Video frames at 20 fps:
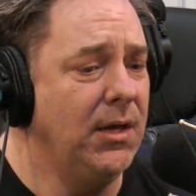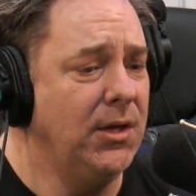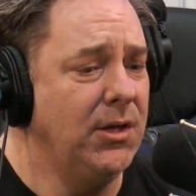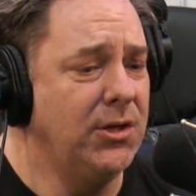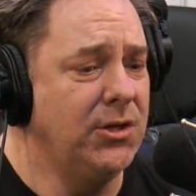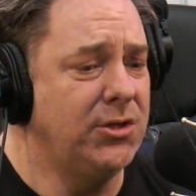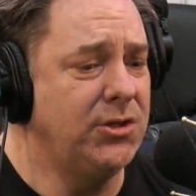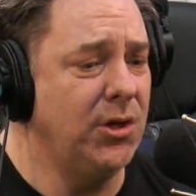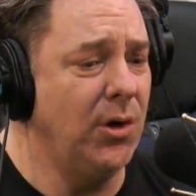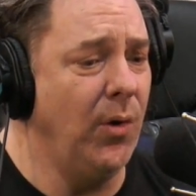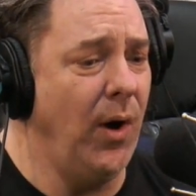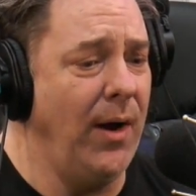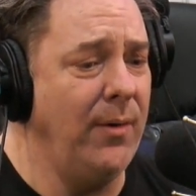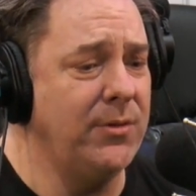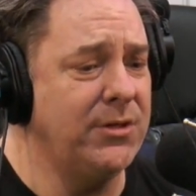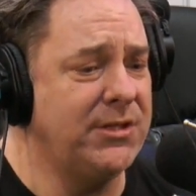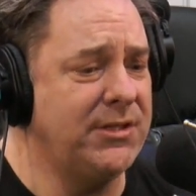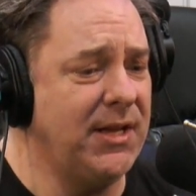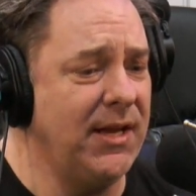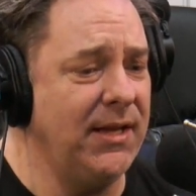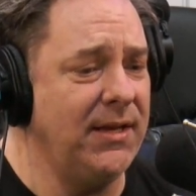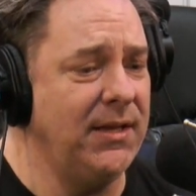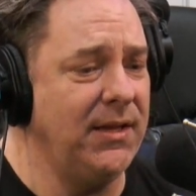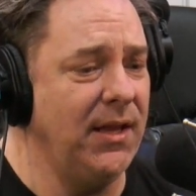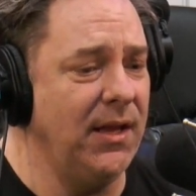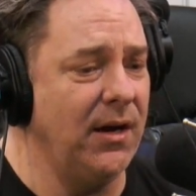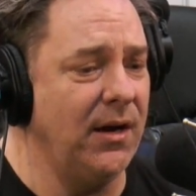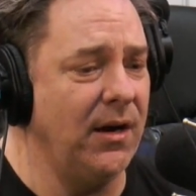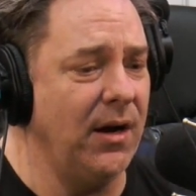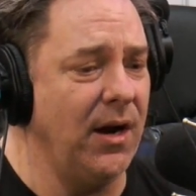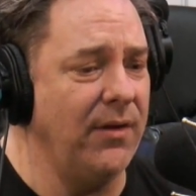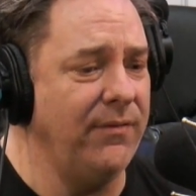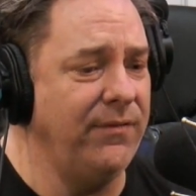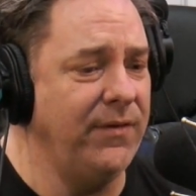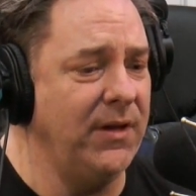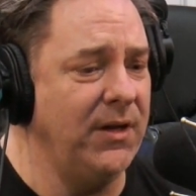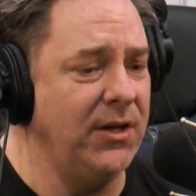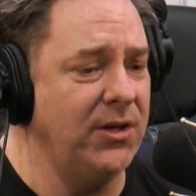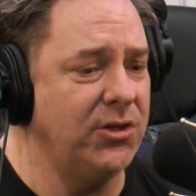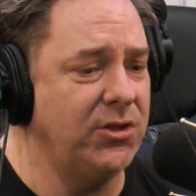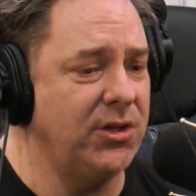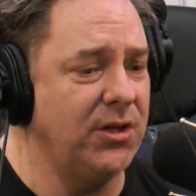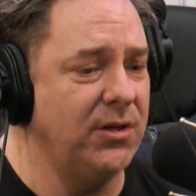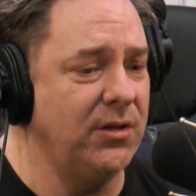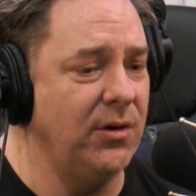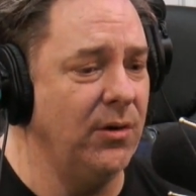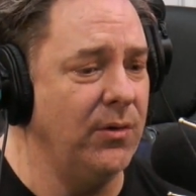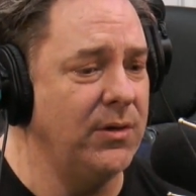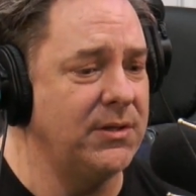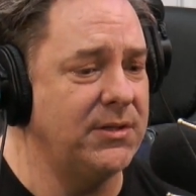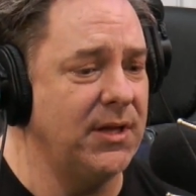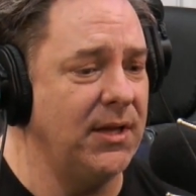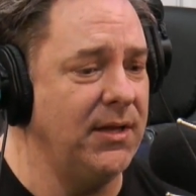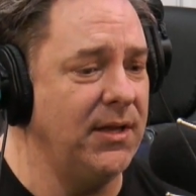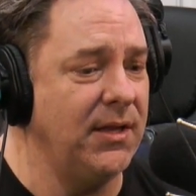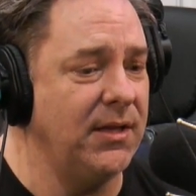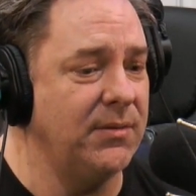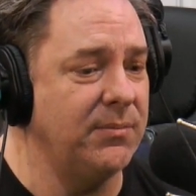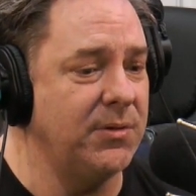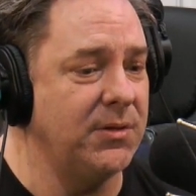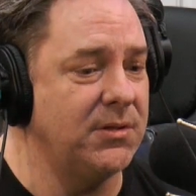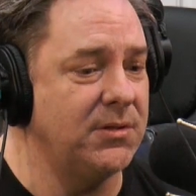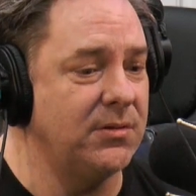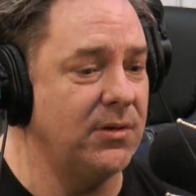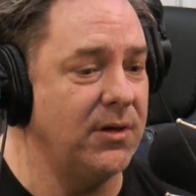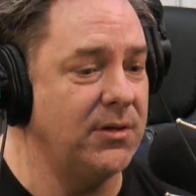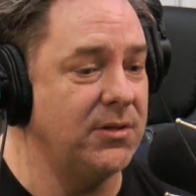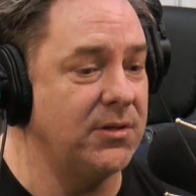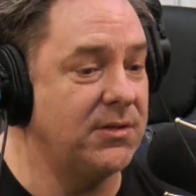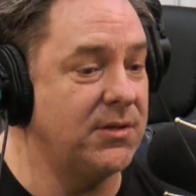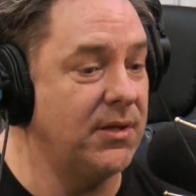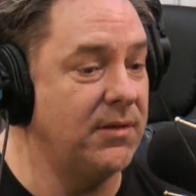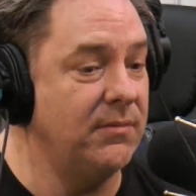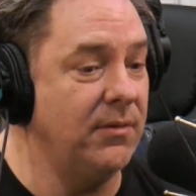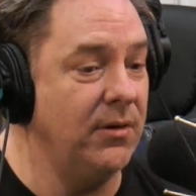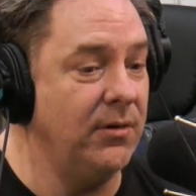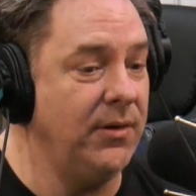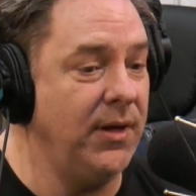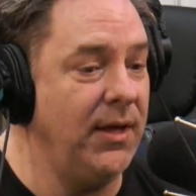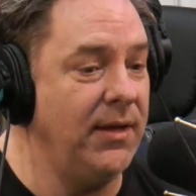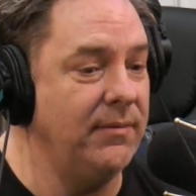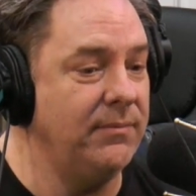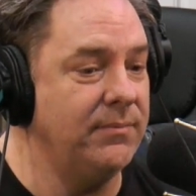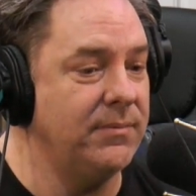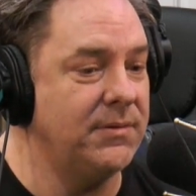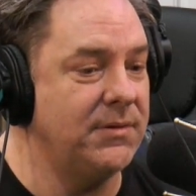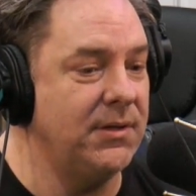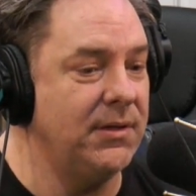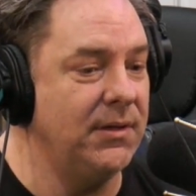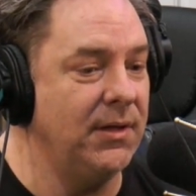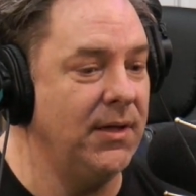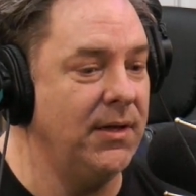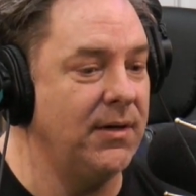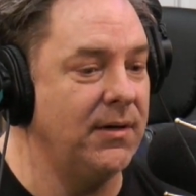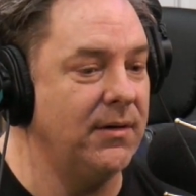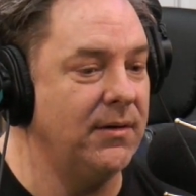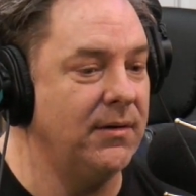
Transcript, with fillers: So I was standing there. I finished, and no one said anything to me. So I just said, "Okay, see you later."